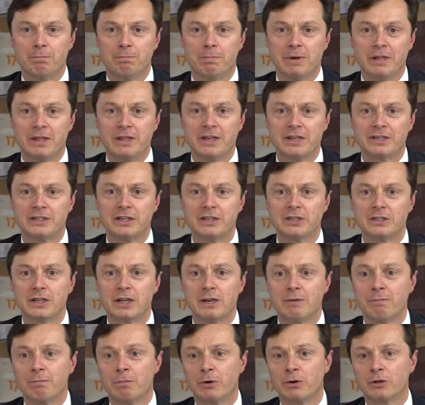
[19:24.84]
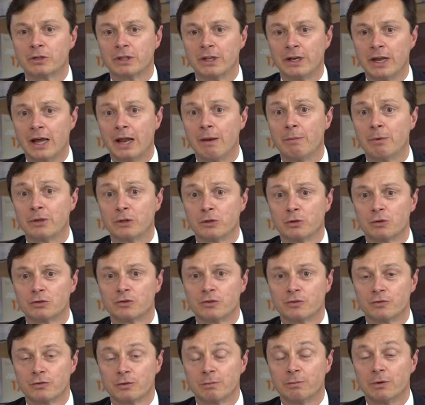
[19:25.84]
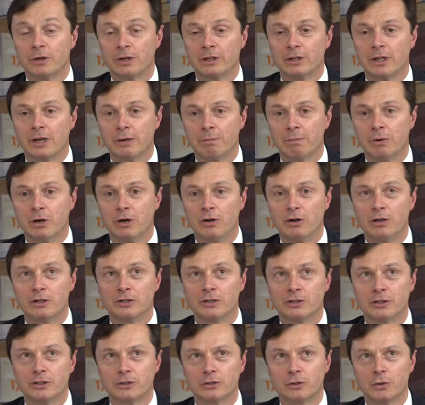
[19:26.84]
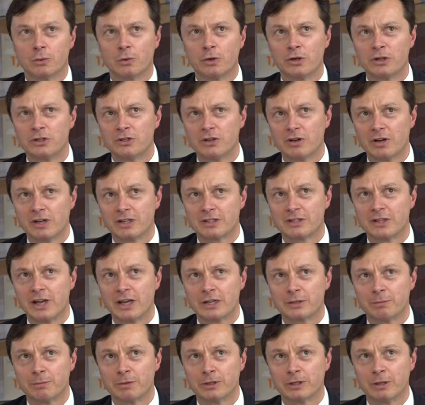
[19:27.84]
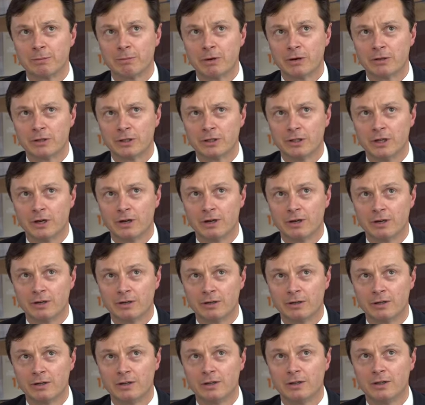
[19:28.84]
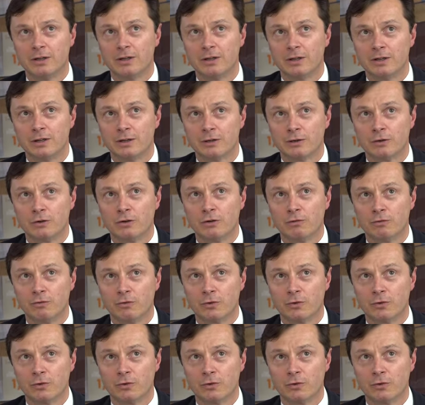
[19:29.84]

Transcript: But this is an important element also for monetary policy. So what is your assessment about the dollar going